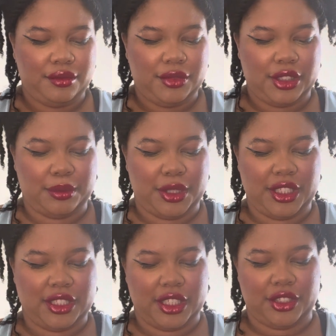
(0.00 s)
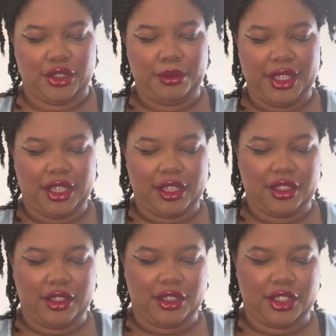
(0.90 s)
Sabrina says, you be
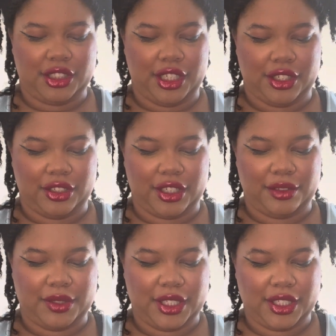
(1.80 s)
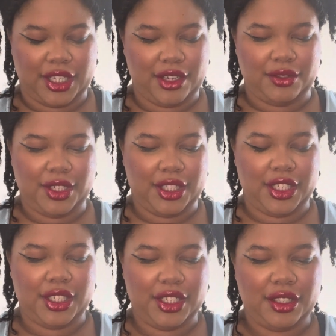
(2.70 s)
cussing on your channel. I'm like, not
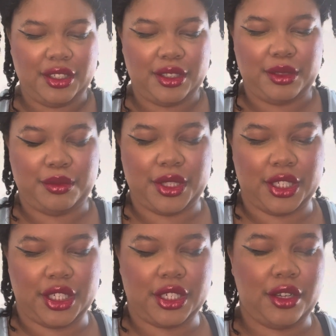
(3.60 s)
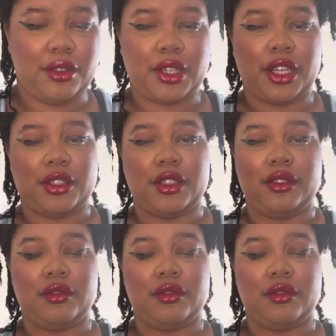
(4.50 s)
really. But there I go, cussing.